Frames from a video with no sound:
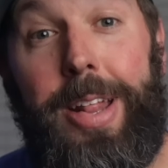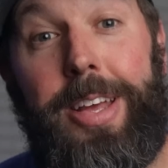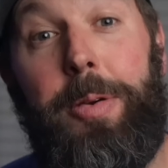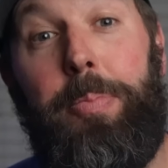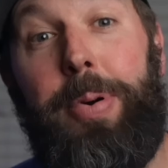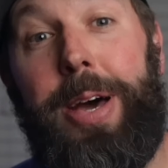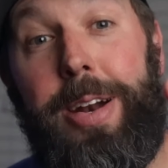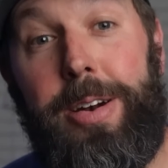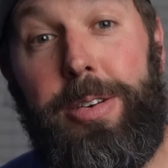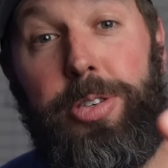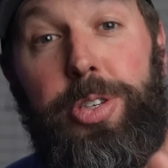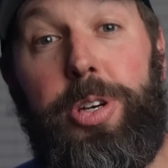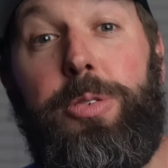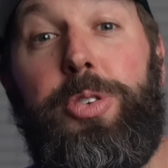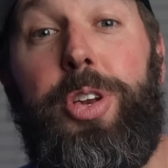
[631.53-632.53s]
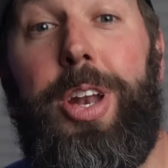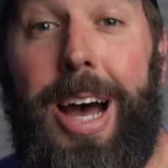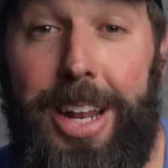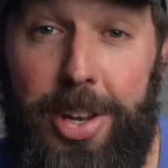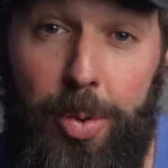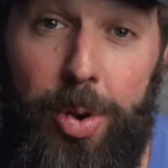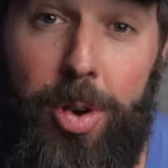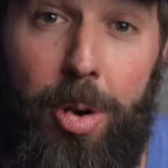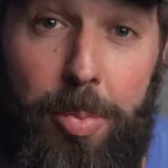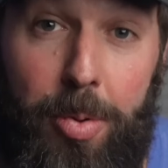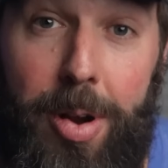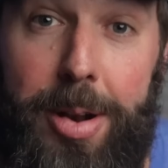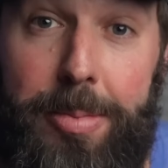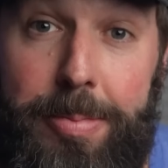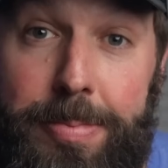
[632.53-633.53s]
the competitors chose not to
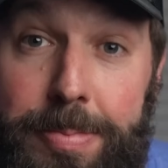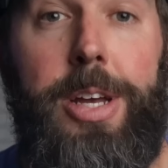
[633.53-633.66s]
incorporate them.